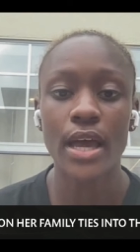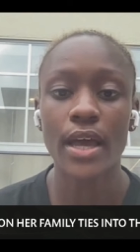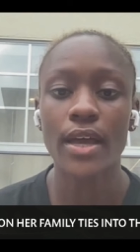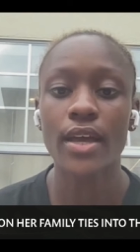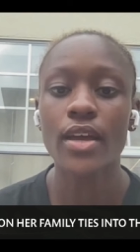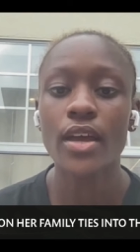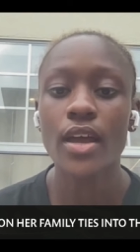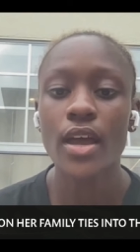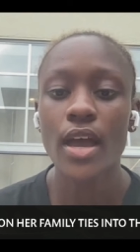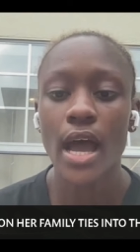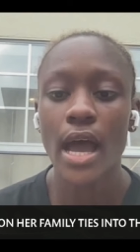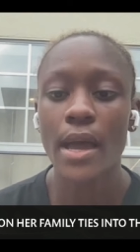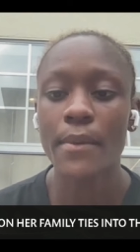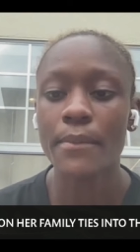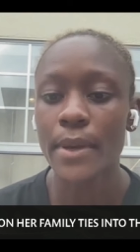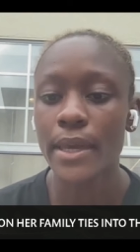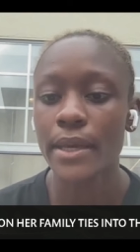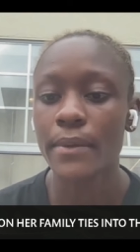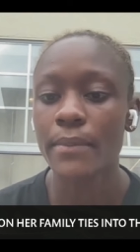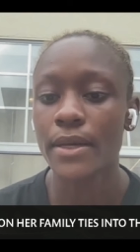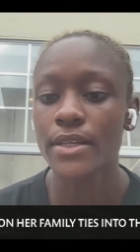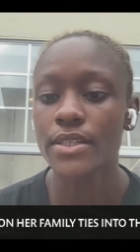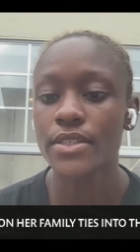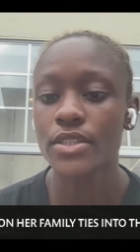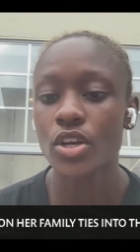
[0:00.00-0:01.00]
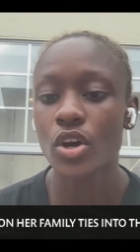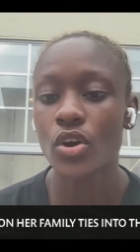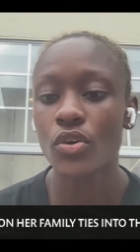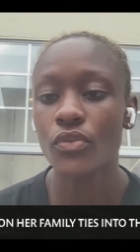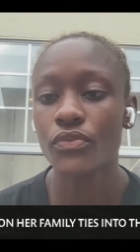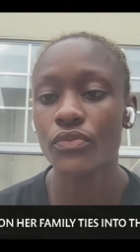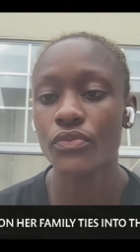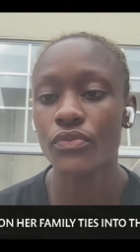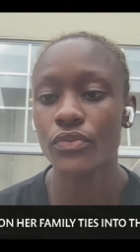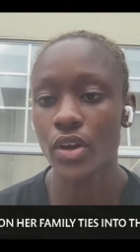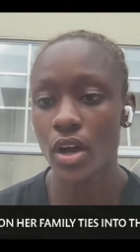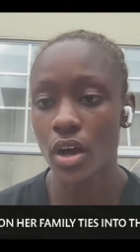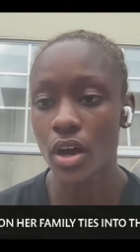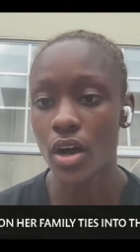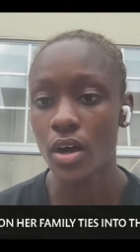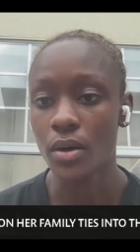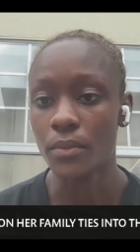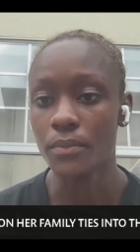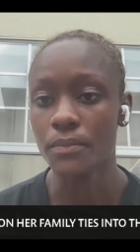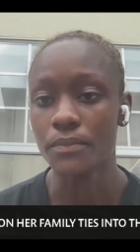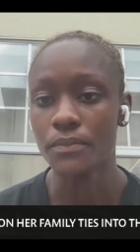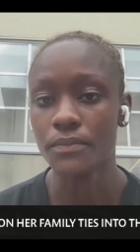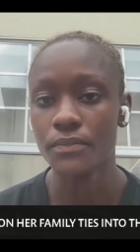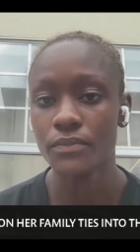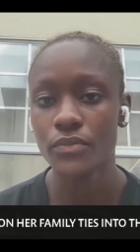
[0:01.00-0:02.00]
sure that I make myself
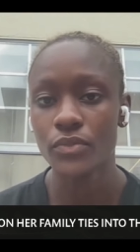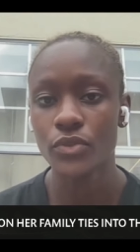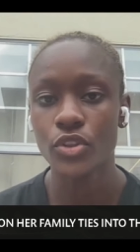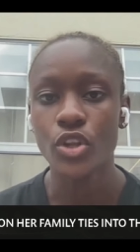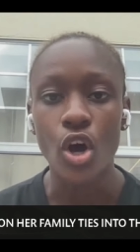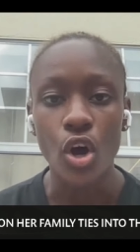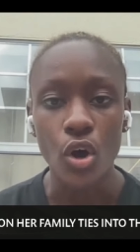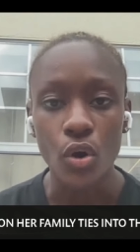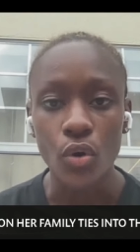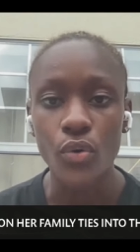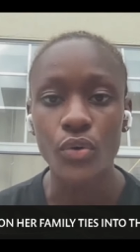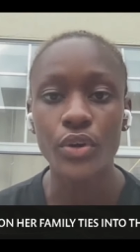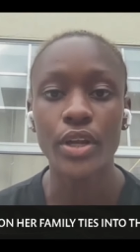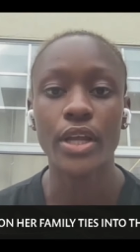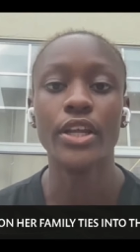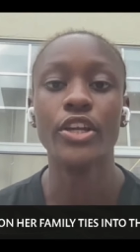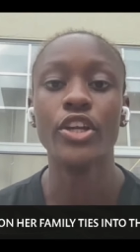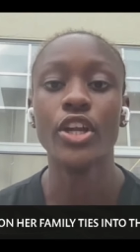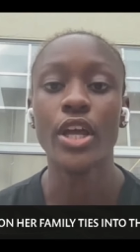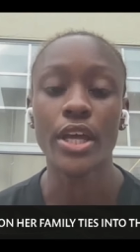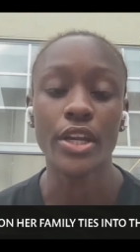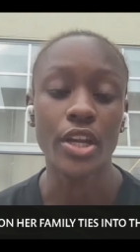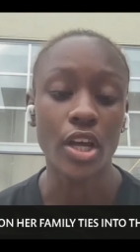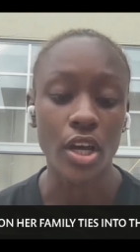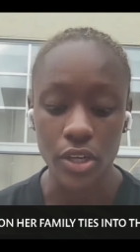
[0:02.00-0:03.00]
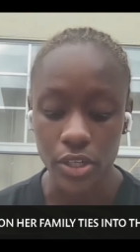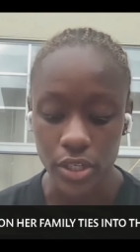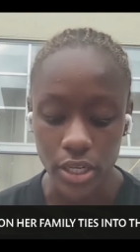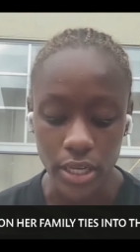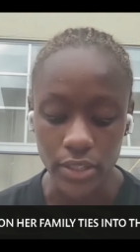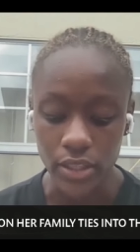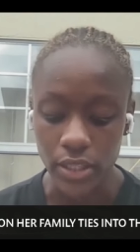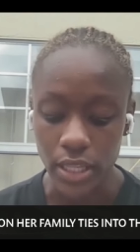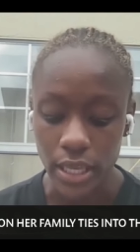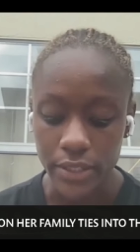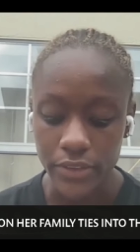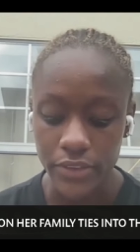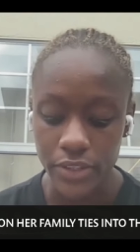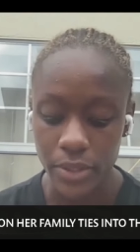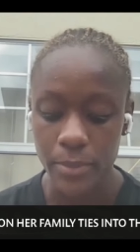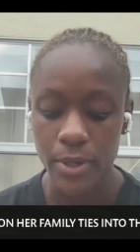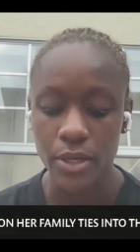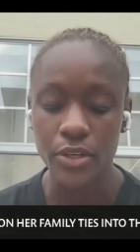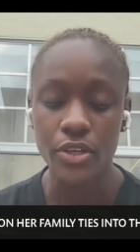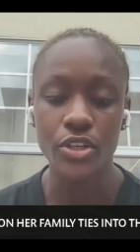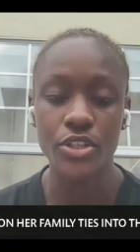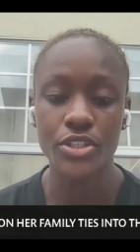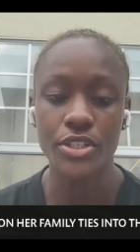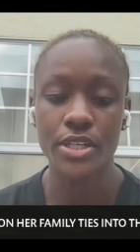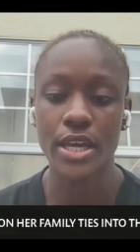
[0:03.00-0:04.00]
um, known and, and, and
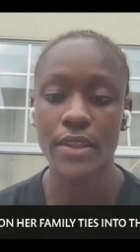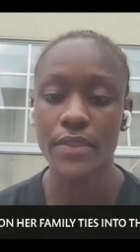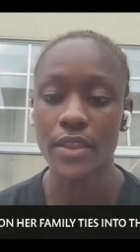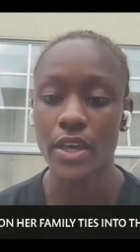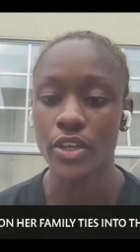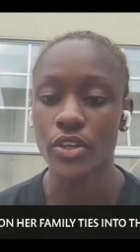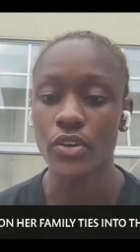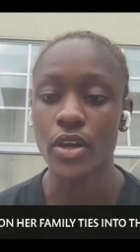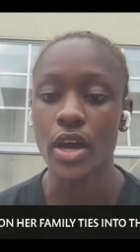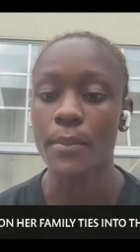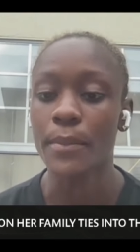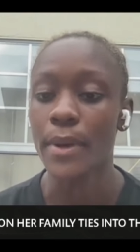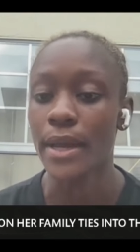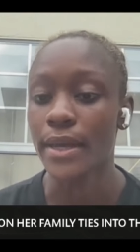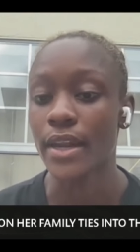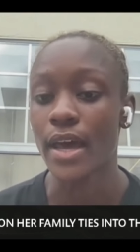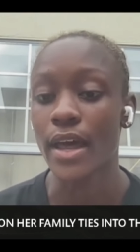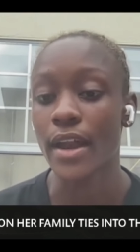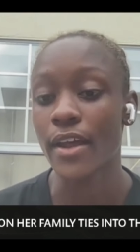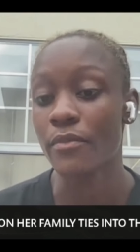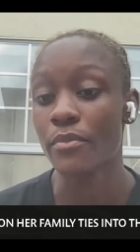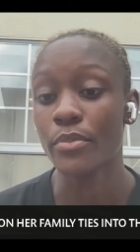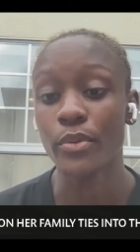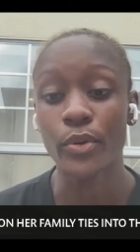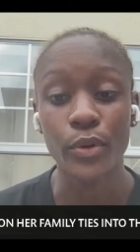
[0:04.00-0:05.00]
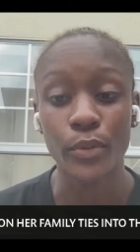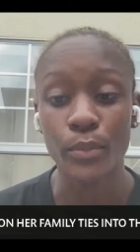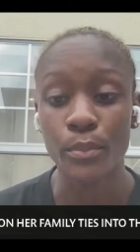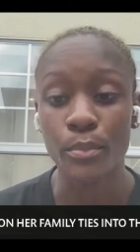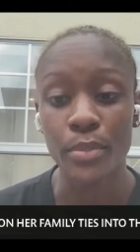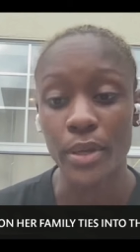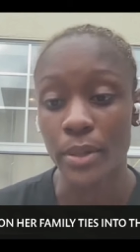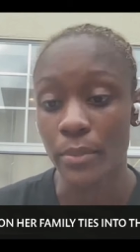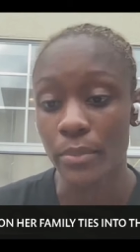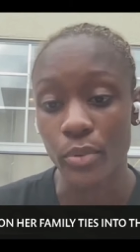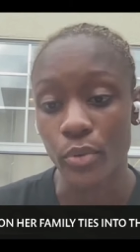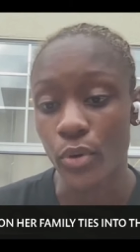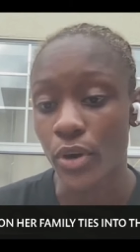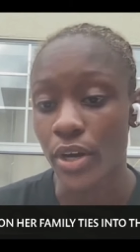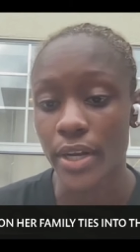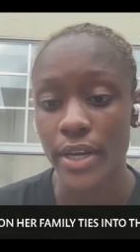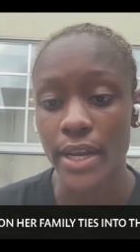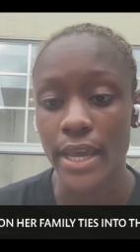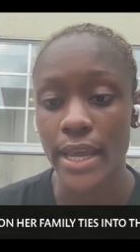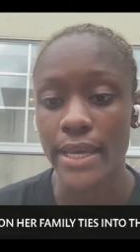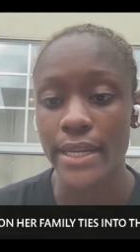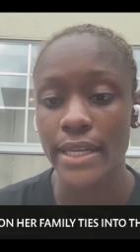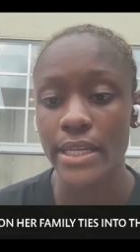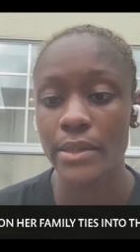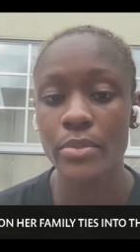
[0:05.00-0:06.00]
let them understand that, you know, I might not have been
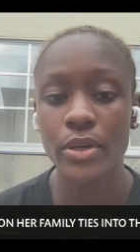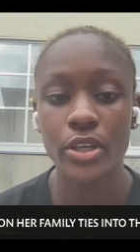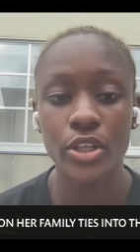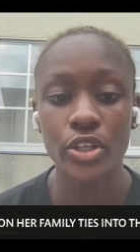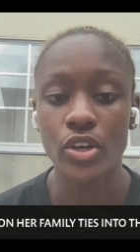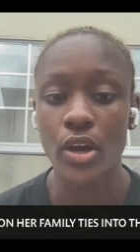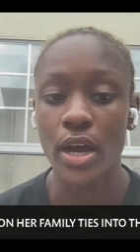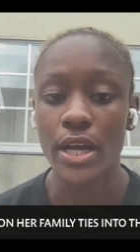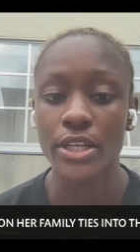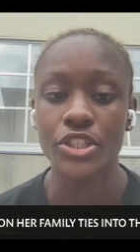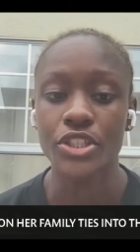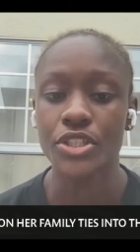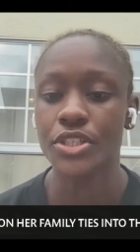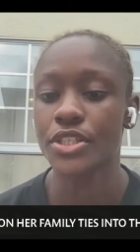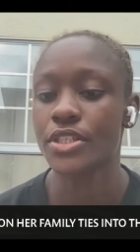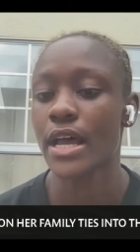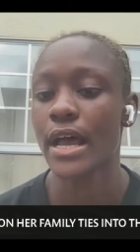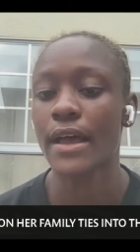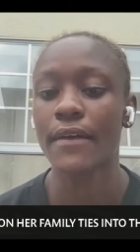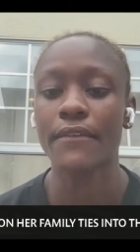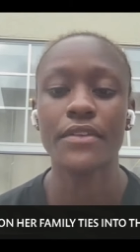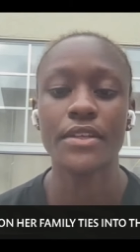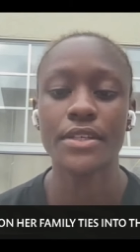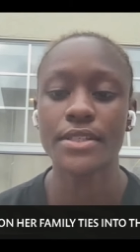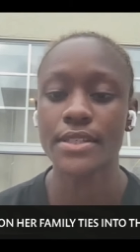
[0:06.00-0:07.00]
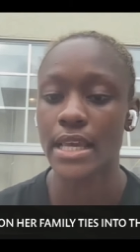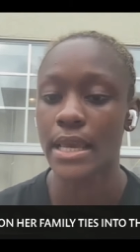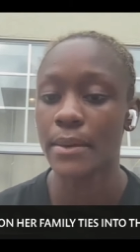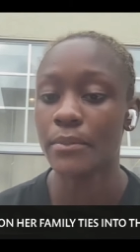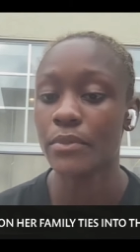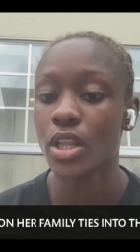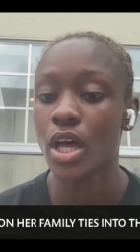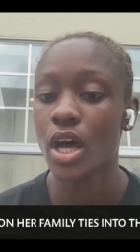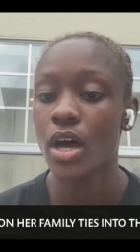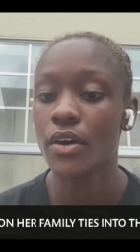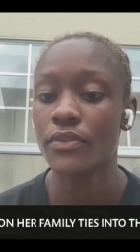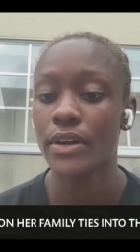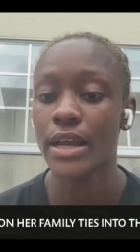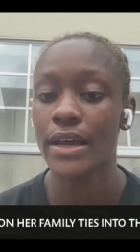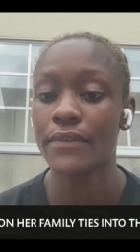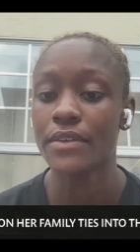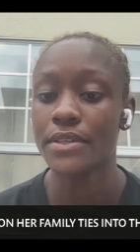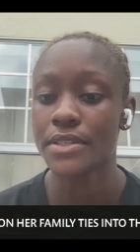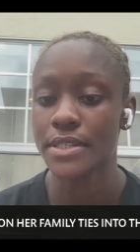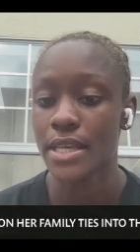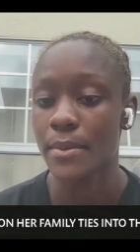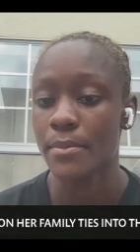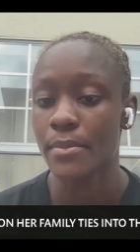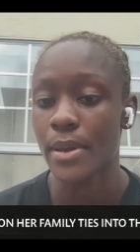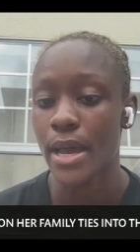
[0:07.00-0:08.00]
born in Haiti, but, you know, I just have the same love
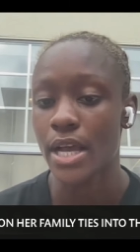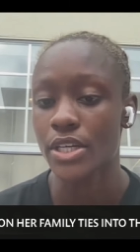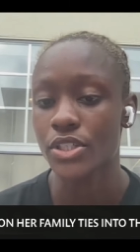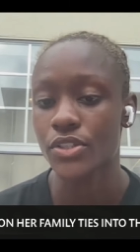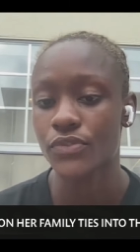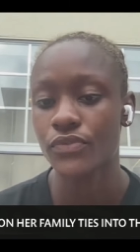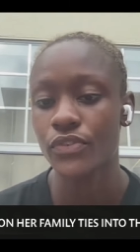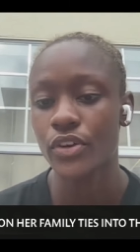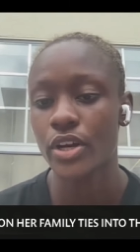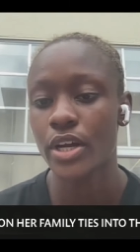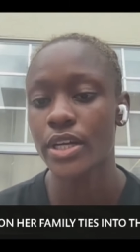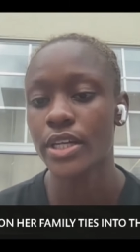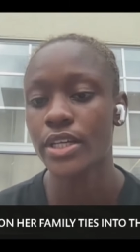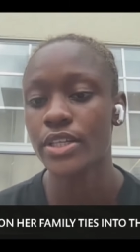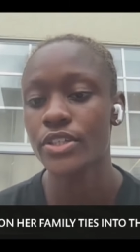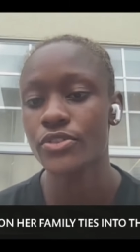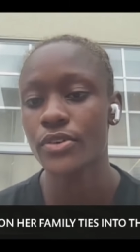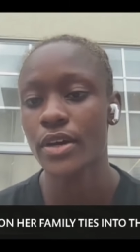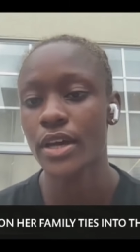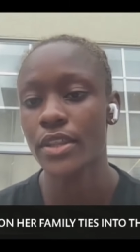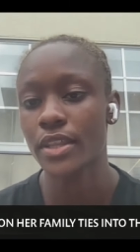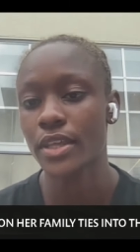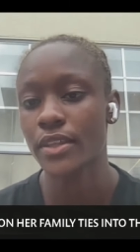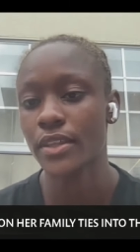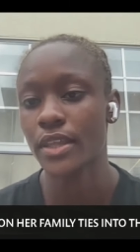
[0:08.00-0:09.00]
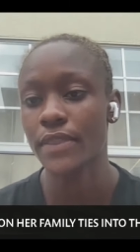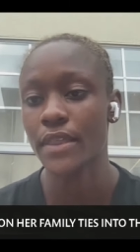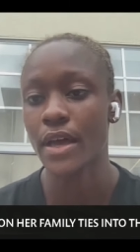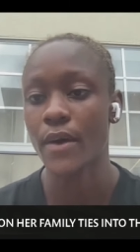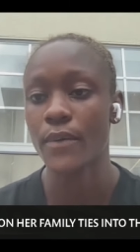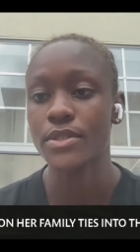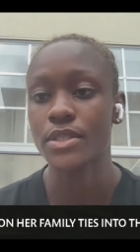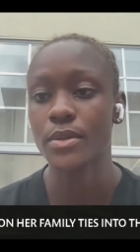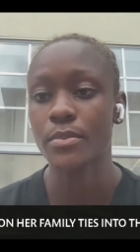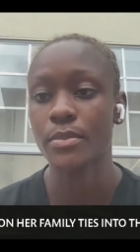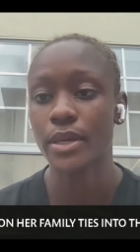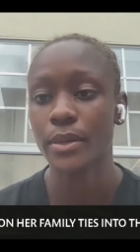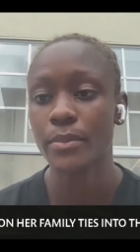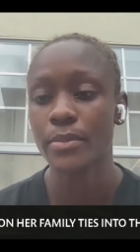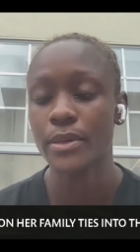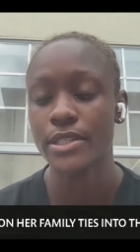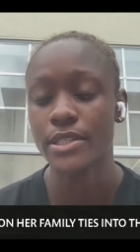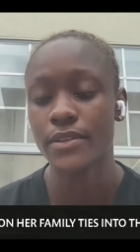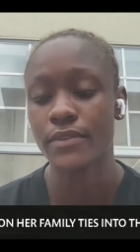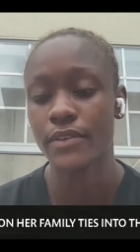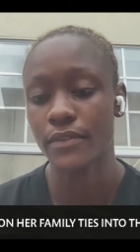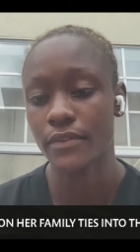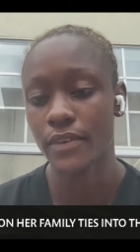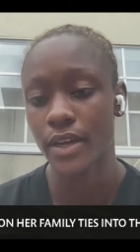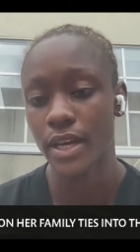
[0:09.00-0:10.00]
and I have the same passion for Haiti. So I think that that was a
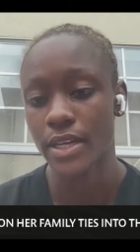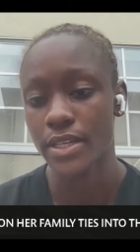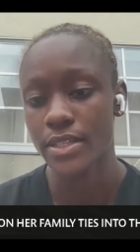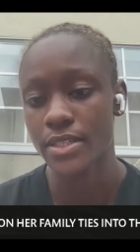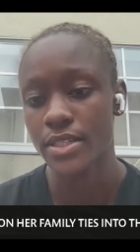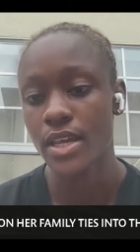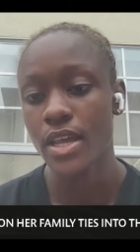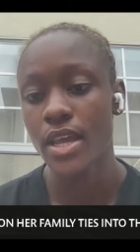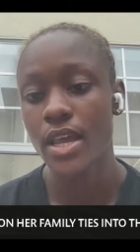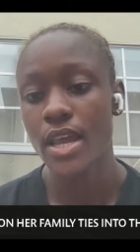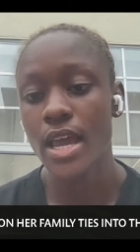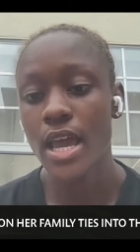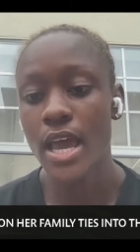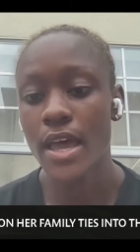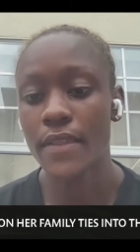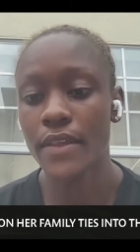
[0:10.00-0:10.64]
big piece of advice.